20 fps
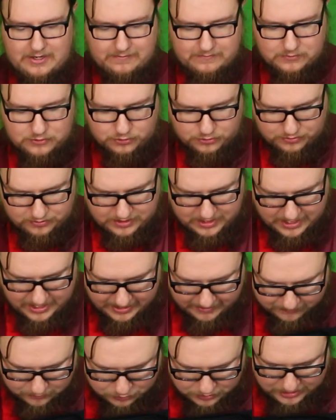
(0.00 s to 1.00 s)
of, tra
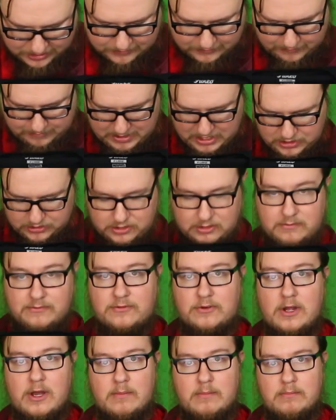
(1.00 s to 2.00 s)
of transformation
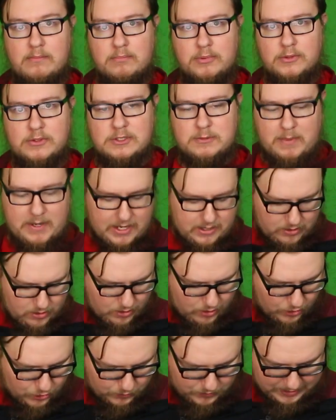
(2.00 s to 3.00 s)
from Bruce Banner
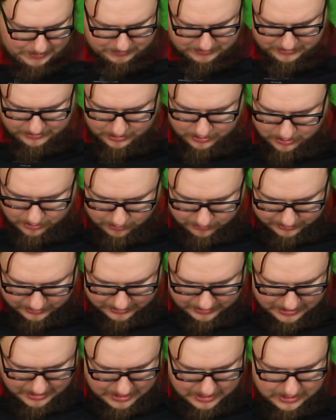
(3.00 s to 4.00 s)
all the way up to the
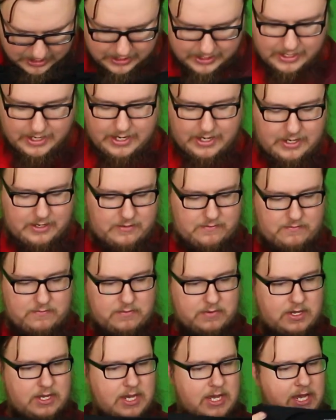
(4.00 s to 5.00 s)
Hulk. Uh,
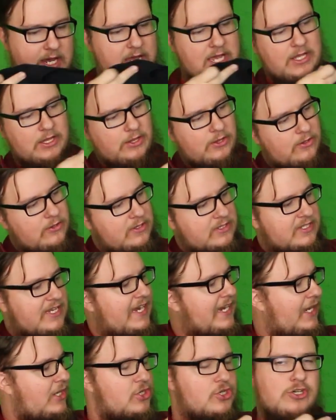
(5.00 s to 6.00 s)
it looks
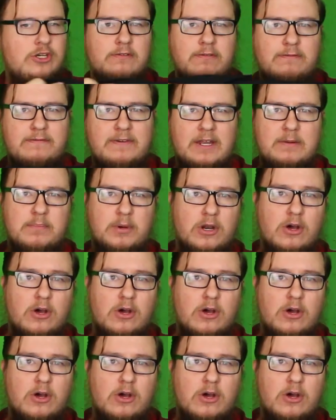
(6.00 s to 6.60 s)
like it should fit,